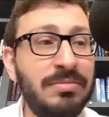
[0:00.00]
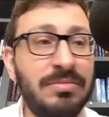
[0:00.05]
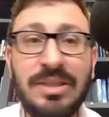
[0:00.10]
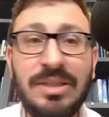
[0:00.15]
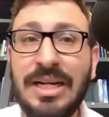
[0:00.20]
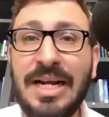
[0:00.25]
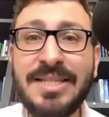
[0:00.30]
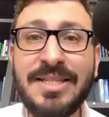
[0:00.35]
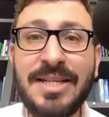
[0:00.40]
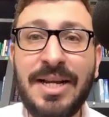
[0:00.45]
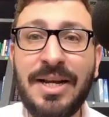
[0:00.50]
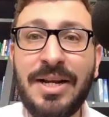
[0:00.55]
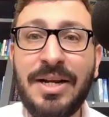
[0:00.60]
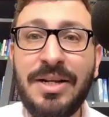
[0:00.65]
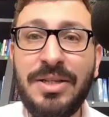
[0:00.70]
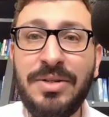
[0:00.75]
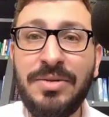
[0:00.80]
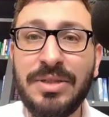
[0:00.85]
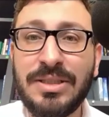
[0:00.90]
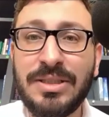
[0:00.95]
God's not going
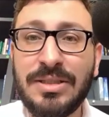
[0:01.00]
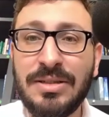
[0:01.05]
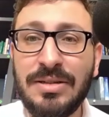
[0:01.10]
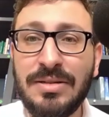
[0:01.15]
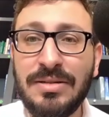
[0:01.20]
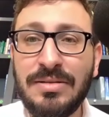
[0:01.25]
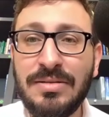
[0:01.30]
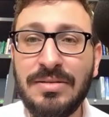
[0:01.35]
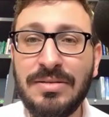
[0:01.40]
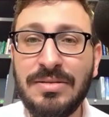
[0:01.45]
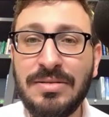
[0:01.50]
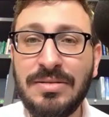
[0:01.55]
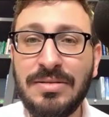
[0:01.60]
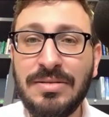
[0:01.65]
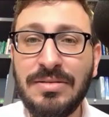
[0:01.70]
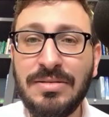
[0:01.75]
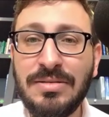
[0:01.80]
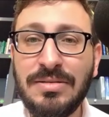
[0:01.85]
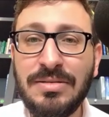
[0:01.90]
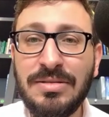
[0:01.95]
to do it.
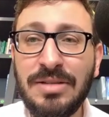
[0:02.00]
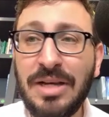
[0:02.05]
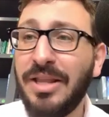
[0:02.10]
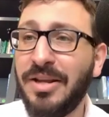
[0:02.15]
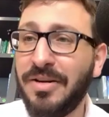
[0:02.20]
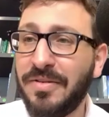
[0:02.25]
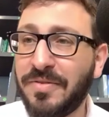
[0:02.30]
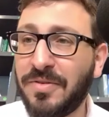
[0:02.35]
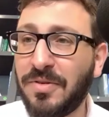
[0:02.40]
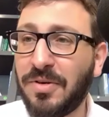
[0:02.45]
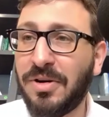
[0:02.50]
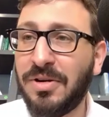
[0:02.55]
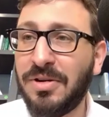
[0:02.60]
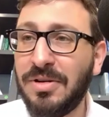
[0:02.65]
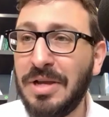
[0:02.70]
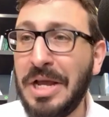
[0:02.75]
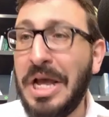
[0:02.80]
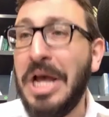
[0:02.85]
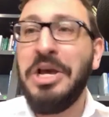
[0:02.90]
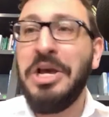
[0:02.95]
And therefore,
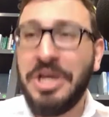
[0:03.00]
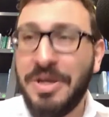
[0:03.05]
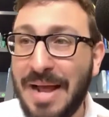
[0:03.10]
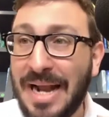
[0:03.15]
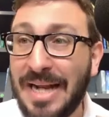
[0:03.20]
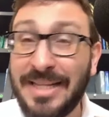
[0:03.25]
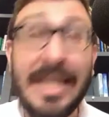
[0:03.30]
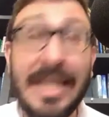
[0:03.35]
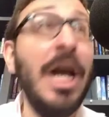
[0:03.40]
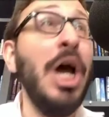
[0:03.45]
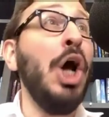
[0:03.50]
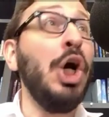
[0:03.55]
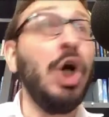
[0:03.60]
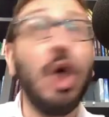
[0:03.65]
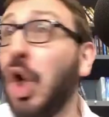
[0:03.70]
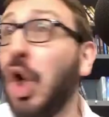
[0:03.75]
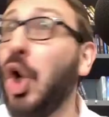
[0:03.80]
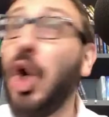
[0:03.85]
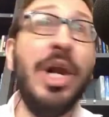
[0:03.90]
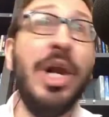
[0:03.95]
humanity
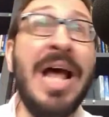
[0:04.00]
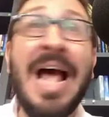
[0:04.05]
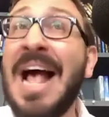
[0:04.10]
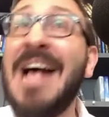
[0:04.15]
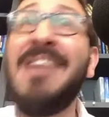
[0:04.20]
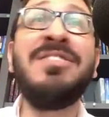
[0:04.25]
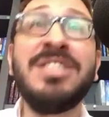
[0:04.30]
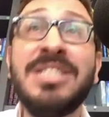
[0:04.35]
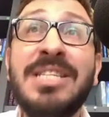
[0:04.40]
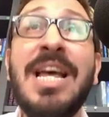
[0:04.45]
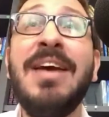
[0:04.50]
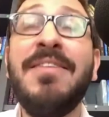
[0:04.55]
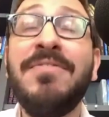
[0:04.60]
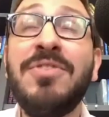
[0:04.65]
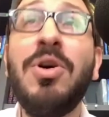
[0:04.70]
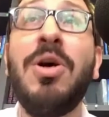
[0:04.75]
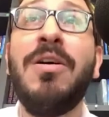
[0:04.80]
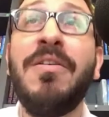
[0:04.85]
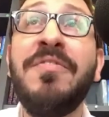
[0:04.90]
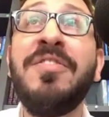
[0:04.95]
could have staved
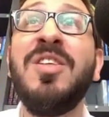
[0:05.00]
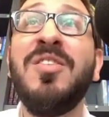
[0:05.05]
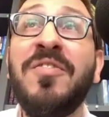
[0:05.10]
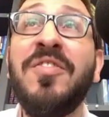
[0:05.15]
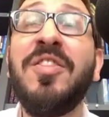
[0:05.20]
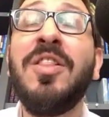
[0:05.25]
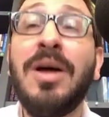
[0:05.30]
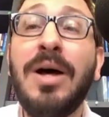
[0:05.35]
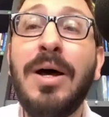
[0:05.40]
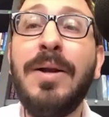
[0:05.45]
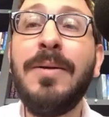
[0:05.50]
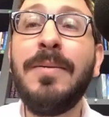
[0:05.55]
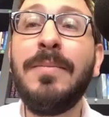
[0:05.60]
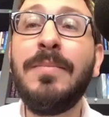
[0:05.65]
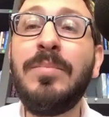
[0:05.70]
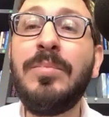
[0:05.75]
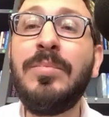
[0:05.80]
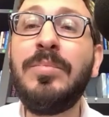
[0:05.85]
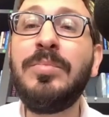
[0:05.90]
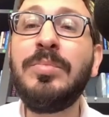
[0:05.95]
off the flood,
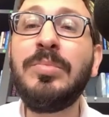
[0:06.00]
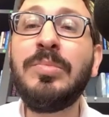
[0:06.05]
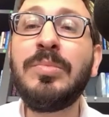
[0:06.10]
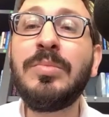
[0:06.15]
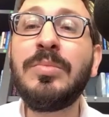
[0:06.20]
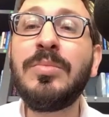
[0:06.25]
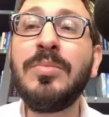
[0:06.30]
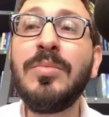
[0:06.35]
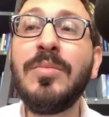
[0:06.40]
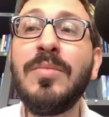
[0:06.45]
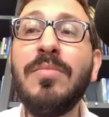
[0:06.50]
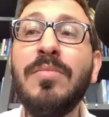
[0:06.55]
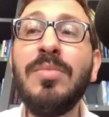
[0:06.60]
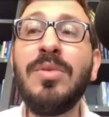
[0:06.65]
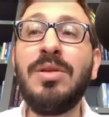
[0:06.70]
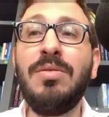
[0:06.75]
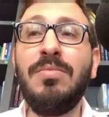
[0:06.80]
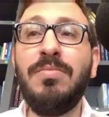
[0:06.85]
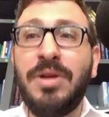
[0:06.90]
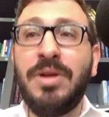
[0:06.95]

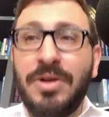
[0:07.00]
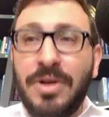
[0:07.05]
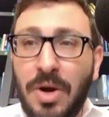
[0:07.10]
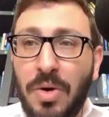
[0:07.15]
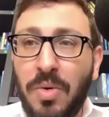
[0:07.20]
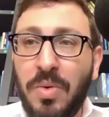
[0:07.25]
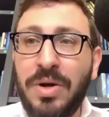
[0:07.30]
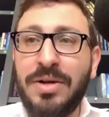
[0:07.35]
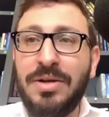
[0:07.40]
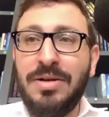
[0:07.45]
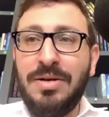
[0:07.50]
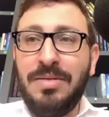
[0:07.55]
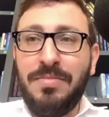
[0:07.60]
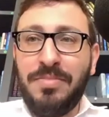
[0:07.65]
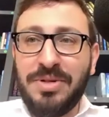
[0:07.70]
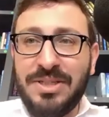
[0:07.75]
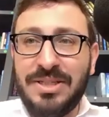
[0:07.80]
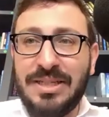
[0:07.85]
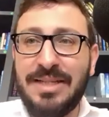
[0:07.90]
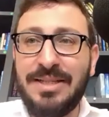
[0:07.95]
but no one
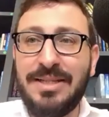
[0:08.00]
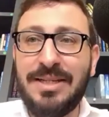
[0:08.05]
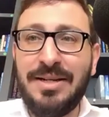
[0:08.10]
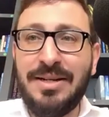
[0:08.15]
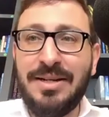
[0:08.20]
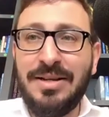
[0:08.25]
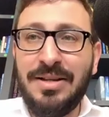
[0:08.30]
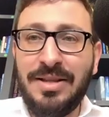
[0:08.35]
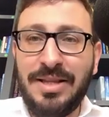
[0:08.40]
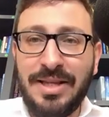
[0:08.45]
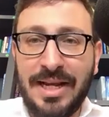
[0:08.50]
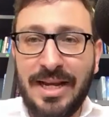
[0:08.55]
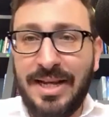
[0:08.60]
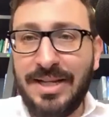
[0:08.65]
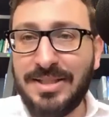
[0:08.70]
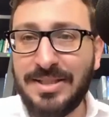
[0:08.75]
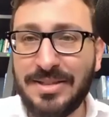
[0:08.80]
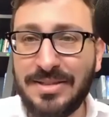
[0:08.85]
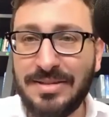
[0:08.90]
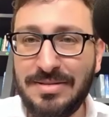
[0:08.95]
presented the
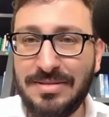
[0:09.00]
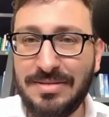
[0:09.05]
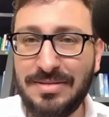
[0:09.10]
case.